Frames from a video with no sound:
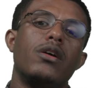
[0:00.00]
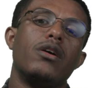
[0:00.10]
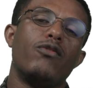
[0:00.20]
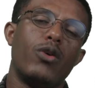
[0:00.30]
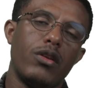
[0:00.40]

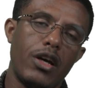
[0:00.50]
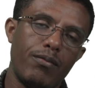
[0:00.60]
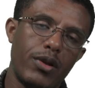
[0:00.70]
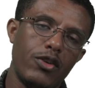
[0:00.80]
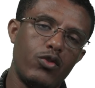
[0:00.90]
for
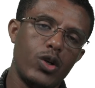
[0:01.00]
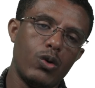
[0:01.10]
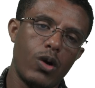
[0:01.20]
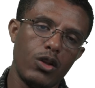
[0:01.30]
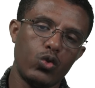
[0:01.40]
example, if we
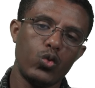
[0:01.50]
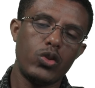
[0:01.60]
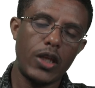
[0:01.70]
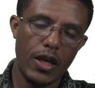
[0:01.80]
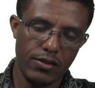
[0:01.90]
want to
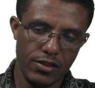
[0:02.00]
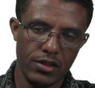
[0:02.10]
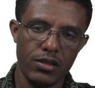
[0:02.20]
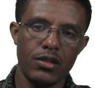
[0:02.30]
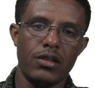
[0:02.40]

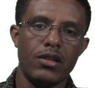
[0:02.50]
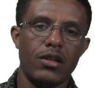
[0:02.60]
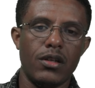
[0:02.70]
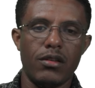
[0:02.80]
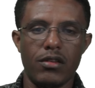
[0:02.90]
test
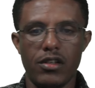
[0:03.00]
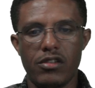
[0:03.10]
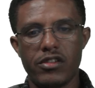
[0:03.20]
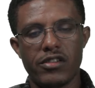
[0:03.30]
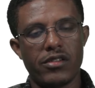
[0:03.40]

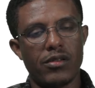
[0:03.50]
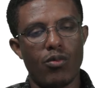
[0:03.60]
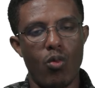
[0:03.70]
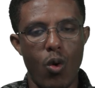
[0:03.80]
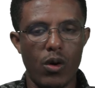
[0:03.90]
this
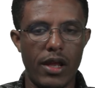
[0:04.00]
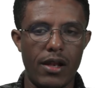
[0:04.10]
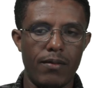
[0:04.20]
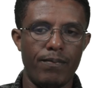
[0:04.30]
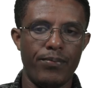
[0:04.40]
model,
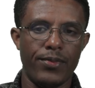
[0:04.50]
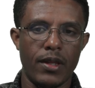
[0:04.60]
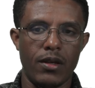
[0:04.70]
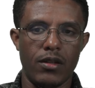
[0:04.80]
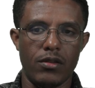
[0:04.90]

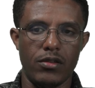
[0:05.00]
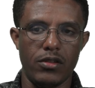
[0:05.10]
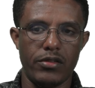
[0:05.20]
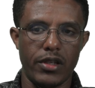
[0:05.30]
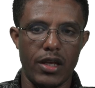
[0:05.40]

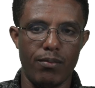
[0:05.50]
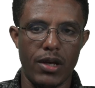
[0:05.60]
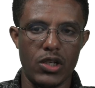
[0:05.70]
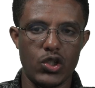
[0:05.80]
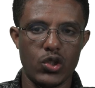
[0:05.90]
this
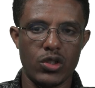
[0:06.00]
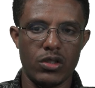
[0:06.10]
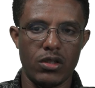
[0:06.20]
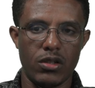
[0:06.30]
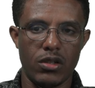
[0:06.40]
image,
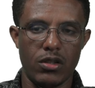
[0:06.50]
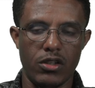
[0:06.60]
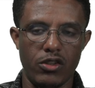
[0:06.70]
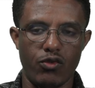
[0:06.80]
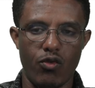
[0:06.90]

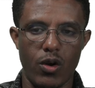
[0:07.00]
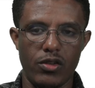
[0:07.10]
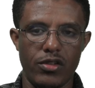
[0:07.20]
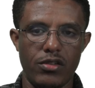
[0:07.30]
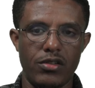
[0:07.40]
these
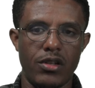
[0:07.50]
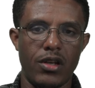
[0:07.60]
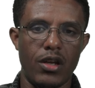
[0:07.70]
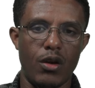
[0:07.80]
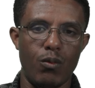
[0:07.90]
voices
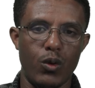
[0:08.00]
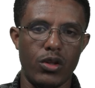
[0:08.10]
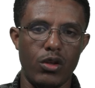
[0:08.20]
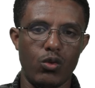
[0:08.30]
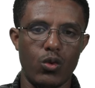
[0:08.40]
input
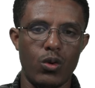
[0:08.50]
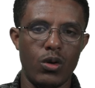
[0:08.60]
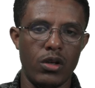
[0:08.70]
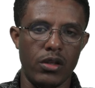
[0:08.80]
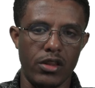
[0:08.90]
into
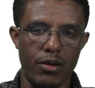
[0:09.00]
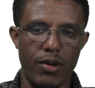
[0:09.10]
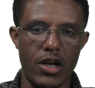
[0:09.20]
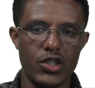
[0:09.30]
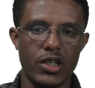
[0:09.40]
the
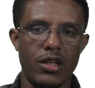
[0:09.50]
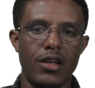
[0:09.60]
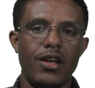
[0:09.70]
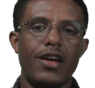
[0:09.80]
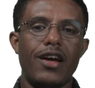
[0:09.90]
machine,
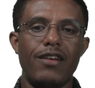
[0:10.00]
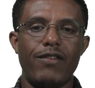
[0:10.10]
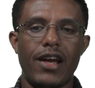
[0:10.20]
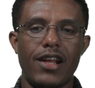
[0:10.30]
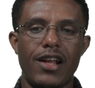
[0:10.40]
and
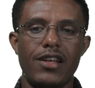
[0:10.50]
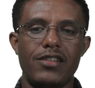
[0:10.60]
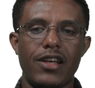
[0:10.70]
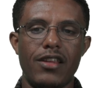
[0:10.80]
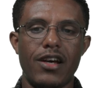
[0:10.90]
finally
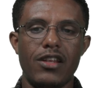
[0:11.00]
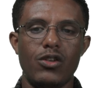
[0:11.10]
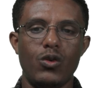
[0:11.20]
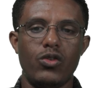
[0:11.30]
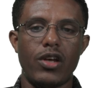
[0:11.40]
say that
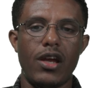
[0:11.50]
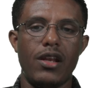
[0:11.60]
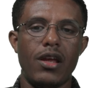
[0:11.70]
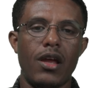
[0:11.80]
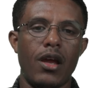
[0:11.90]
you
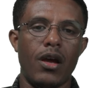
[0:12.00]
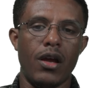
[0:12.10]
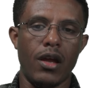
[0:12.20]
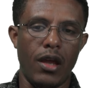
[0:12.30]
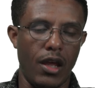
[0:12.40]
said
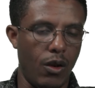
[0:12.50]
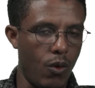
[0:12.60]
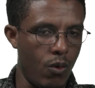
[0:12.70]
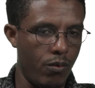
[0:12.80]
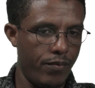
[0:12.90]

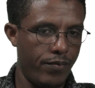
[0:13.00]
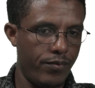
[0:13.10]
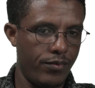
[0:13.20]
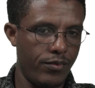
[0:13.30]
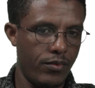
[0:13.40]
hello,
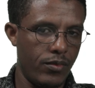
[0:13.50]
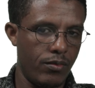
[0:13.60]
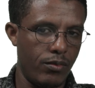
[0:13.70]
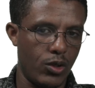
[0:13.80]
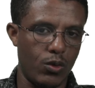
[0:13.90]

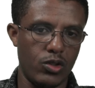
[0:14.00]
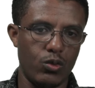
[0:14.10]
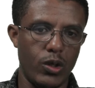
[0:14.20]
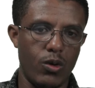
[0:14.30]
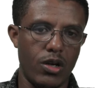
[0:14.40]
because
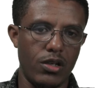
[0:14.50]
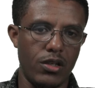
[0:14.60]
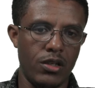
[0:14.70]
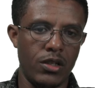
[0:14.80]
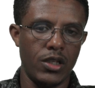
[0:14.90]
we
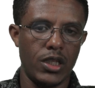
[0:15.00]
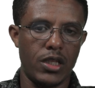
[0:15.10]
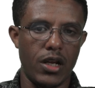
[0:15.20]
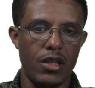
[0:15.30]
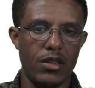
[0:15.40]
already
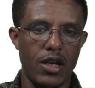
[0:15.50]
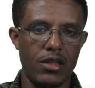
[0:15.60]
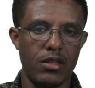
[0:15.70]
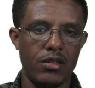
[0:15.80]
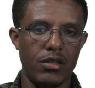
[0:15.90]
trained
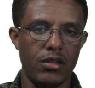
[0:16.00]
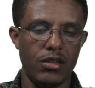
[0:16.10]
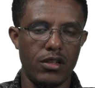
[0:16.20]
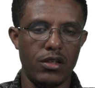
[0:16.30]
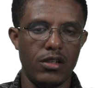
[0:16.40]
that
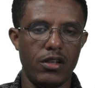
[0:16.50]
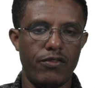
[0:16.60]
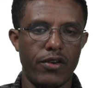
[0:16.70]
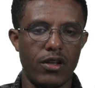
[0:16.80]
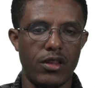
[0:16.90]
the
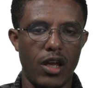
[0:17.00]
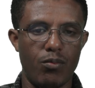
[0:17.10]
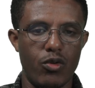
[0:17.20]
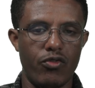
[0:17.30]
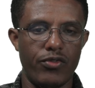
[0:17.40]
different
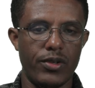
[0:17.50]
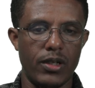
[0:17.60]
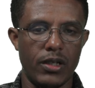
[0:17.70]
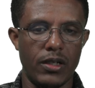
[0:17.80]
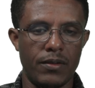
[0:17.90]
type of
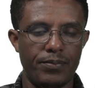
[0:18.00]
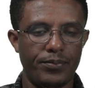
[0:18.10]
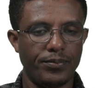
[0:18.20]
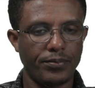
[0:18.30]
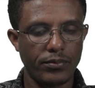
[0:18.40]

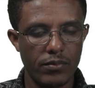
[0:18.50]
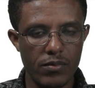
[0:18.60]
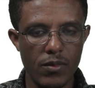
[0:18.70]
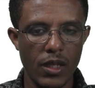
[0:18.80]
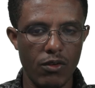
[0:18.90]

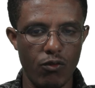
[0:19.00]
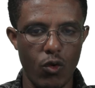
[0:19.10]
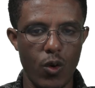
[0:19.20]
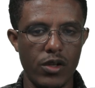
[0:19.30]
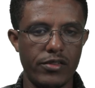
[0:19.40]

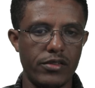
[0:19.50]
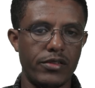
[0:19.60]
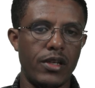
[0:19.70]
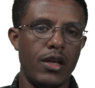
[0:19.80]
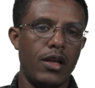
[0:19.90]
voices,
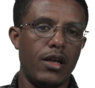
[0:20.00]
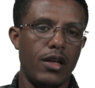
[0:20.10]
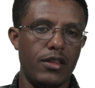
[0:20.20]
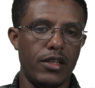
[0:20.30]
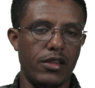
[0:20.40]

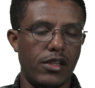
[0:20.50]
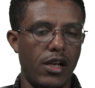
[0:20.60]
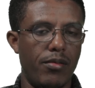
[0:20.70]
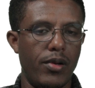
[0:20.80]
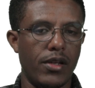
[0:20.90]
and then the
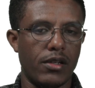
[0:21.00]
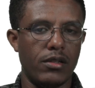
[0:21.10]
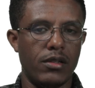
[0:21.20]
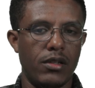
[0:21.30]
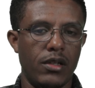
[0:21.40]
labeling.
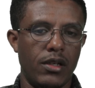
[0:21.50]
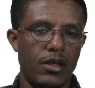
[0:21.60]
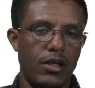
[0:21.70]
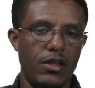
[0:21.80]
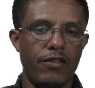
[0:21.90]

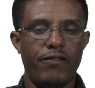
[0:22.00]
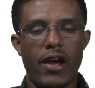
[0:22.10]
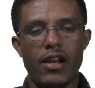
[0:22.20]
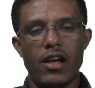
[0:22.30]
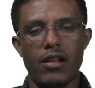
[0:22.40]
And then
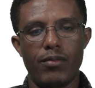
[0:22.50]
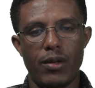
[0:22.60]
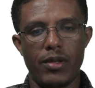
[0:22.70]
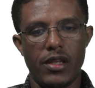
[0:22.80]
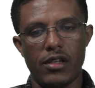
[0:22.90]
finally,
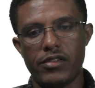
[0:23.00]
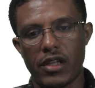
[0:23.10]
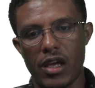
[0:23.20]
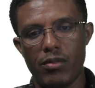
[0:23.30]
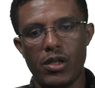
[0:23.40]
maybe next
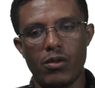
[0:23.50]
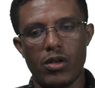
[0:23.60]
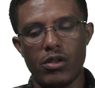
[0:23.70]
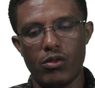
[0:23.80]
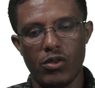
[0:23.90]
time, in
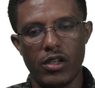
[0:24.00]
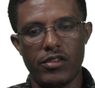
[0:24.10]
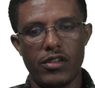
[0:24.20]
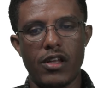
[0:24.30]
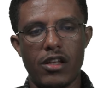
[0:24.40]
order to
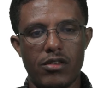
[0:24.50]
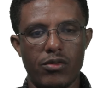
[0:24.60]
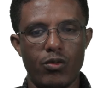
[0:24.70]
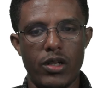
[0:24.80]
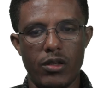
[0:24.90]
test that,
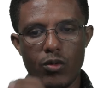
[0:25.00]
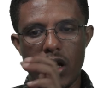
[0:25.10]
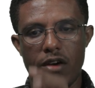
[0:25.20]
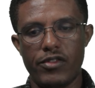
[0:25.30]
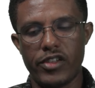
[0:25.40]
when we
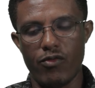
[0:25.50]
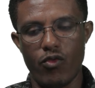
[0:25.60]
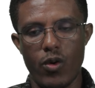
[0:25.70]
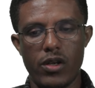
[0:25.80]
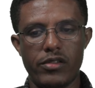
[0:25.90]
have some
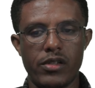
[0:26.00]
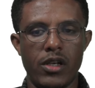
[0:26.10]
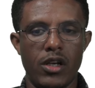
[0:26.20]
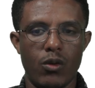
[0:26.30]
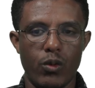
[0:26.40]
voice,
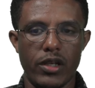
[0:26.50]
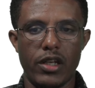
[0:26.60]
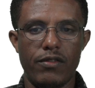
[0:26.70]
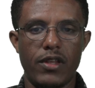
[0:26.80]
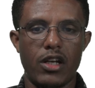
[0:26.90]
we
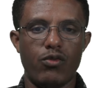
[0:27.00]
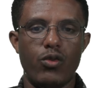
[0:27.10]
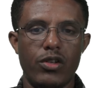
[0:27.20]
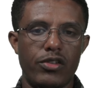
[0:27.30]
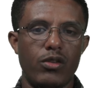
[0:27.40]
give that
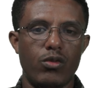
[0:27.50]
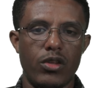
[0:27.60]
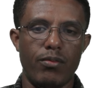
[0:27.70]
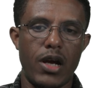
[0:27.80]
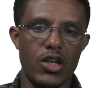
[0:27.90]
voice into
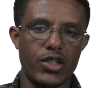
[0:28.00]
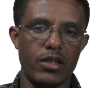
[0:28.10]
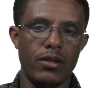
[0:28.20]
the machine,